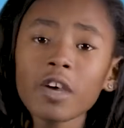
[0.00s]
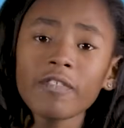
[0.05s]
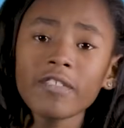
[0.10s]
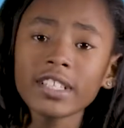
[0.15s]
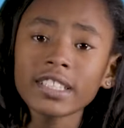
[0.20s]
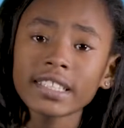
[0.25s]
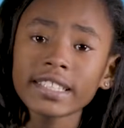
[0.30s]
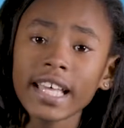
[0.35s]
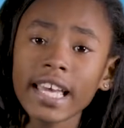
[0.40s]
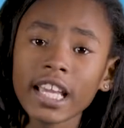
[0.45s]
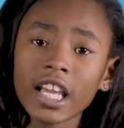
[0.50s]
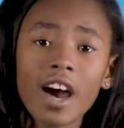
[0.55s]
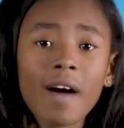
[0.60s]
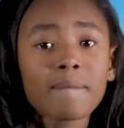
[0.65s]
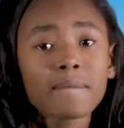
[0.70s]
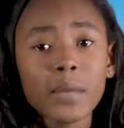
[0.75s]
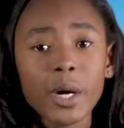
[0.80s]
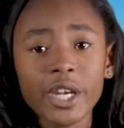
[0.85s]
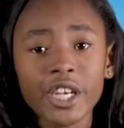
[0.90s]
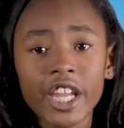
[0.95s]
if it's like
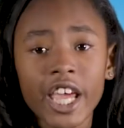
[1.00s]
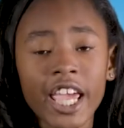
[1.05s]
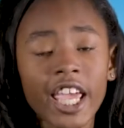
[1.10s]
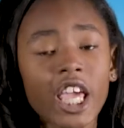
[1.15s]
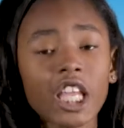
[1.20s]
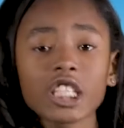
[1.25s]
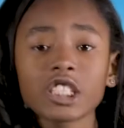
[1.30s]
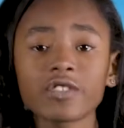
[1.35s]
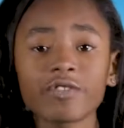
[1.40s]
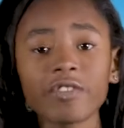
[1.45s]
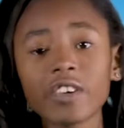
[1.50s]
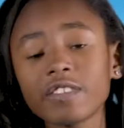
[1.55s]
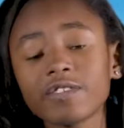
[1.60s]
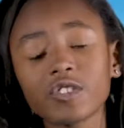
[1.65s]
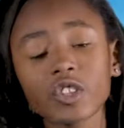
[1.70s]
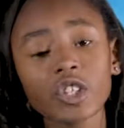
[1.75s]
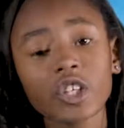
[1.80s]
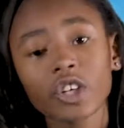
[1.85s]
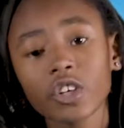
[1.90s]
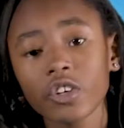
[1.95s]
a Monday and it's
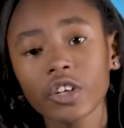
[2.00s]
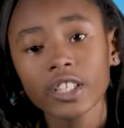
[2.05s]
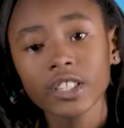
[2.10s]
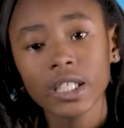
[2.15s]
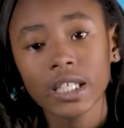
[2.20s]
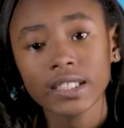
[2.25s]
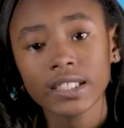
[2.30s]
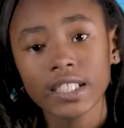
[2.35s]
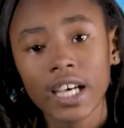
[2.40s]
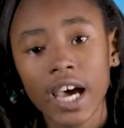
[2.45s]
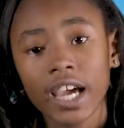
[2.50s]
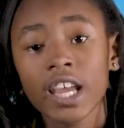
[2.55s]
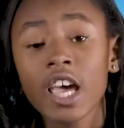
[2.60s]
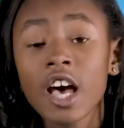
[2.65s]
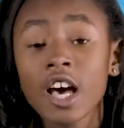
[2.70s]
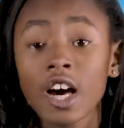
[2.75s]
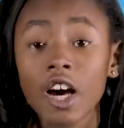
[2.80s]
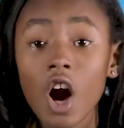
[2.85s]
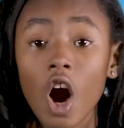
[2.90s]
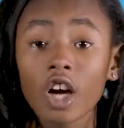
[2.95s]
50 degrees outside,
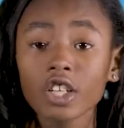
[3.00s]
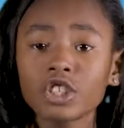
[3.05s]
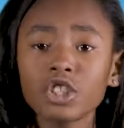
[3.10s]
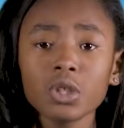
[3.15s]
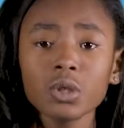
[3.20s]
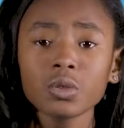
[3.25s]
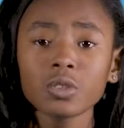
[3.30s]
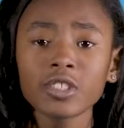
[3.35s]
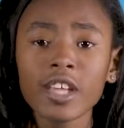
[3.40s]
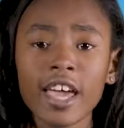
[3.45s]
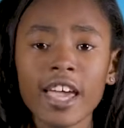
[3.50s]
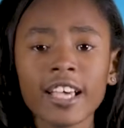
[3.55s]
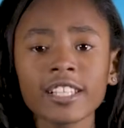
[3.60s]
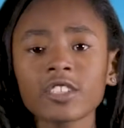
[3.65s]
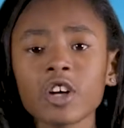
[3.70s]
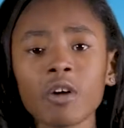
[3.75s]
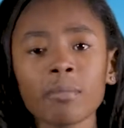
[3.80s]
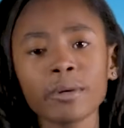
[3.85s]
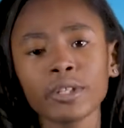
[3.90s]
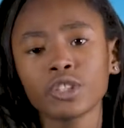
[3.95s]
on Tuesday
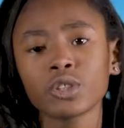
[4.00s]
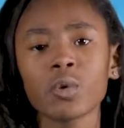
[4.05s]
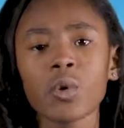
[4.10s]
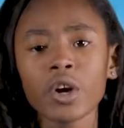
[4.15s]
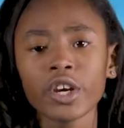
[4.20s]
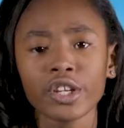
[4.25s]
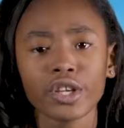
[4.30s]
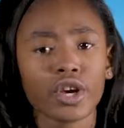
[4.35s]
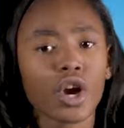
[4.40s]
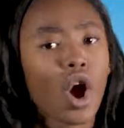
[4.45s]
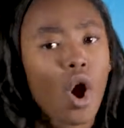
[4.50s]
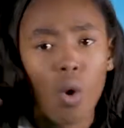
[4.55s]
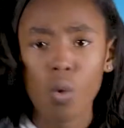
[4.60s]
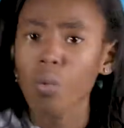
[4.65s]
it's gonna be 20.